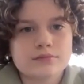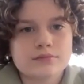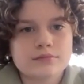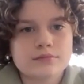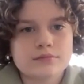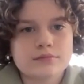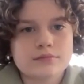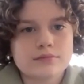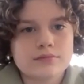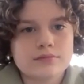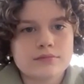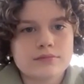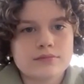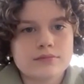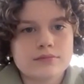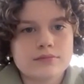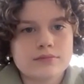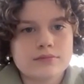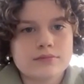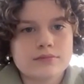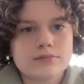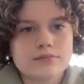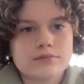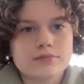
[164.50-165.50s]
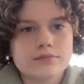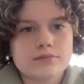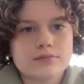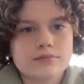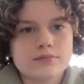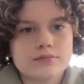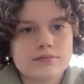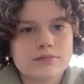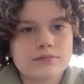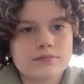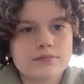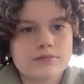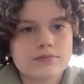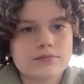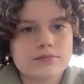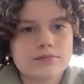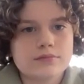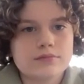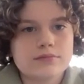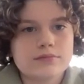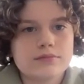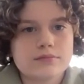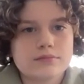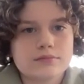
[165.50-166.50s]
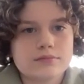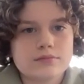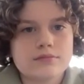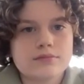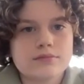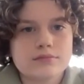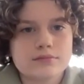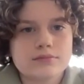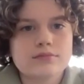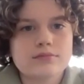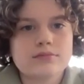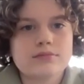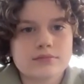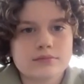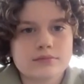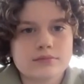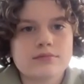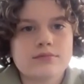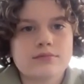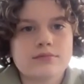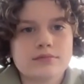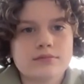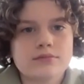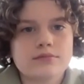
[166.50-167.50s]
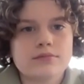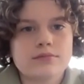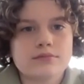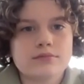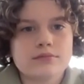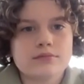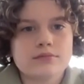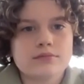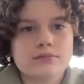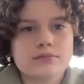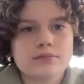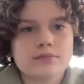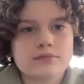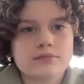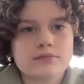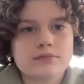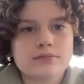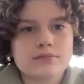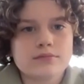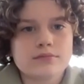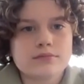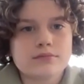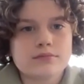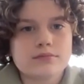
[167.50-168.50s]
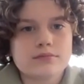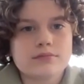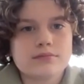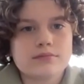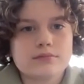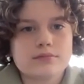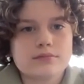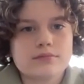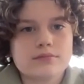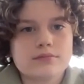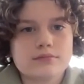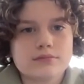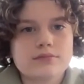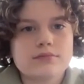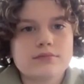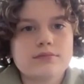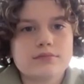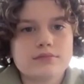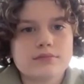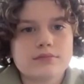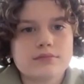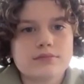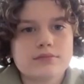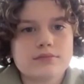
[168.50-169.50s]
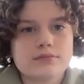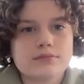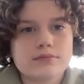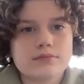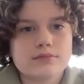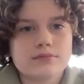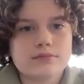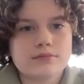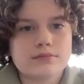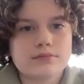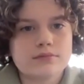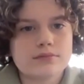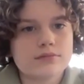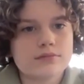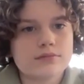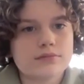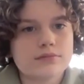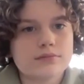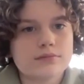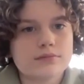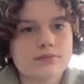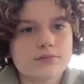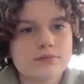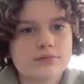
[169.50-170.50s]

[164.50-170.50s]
This person isn't speaking.